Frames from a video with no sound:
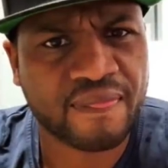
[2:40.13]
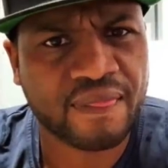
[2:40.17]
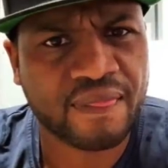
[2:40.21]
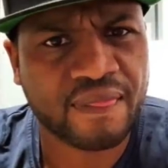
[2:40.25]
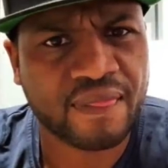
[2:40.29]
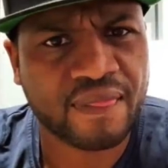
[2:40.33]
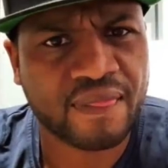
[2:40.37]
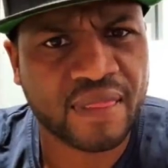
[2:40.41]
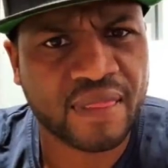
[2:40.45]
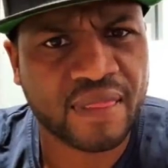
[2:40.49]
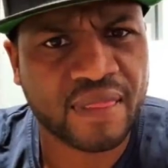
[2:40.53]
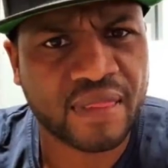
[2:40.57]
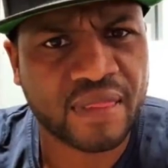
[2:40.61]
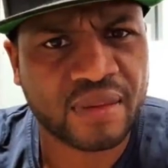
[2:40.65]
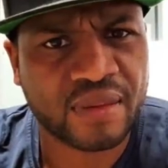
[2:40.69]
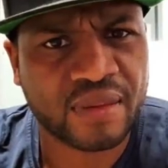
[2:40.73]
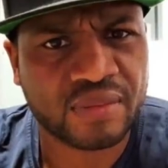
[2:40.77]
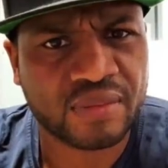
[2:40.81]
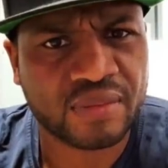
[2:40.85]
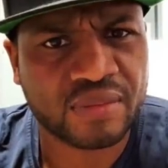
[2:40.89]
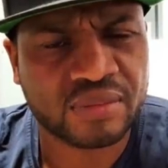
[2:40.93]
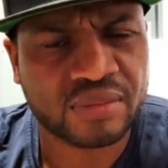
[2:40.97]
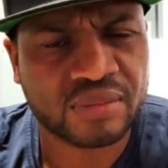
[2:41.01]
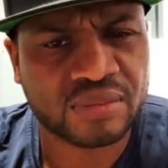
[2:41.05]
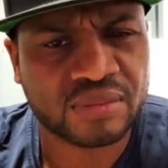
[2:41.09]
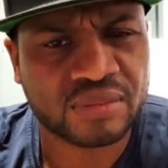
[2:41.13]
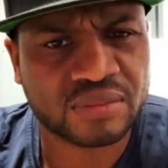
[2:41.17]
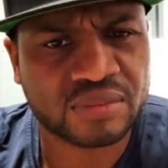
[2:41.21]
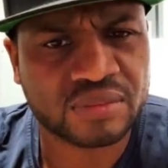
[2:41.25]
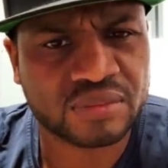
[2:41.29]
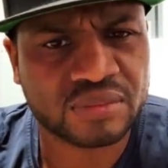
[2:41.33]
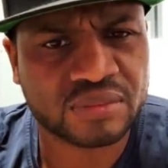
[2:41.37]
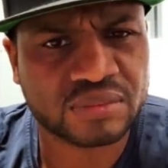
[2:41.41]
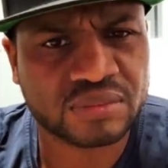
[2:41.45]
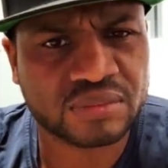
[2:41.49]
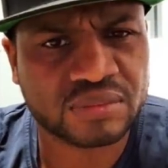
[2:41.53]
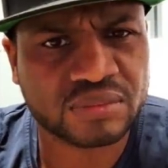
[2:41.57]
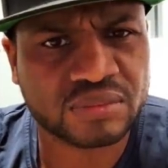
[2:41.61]

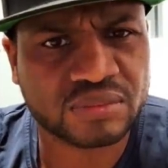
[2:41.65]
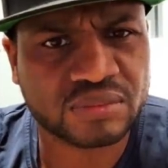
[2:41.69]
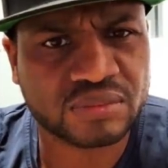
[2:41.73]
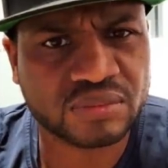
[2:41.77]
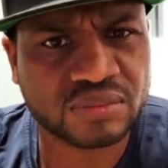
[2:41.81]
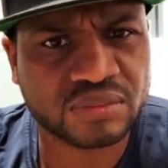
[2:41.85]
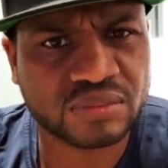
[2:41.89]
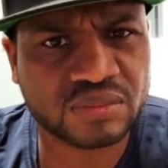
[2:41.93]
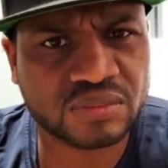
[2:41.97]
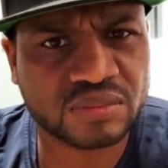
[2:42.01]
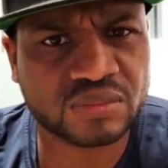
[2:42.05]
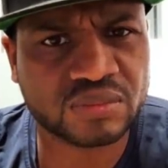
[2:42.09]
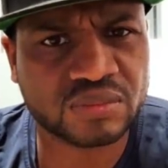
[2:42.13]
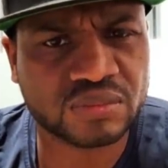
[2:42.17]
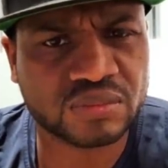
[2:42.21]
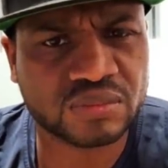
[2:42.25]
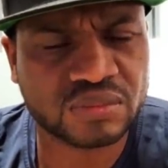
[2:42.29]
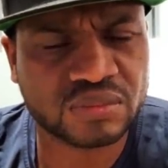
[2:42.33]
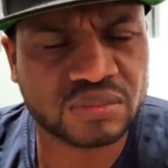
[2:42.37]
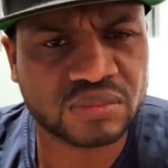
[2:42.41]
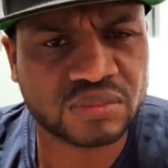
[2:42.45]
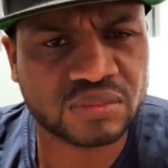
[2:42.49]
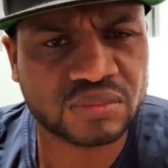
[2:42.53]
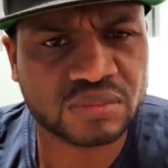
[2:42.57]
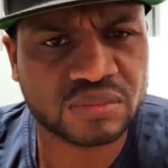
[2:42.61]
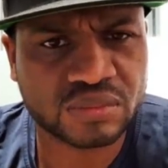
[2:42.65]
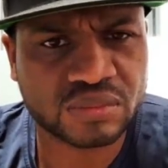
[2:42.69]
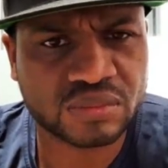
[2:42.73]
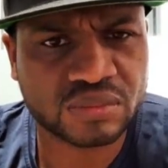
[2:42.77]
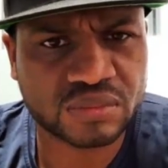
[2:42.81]
(silent)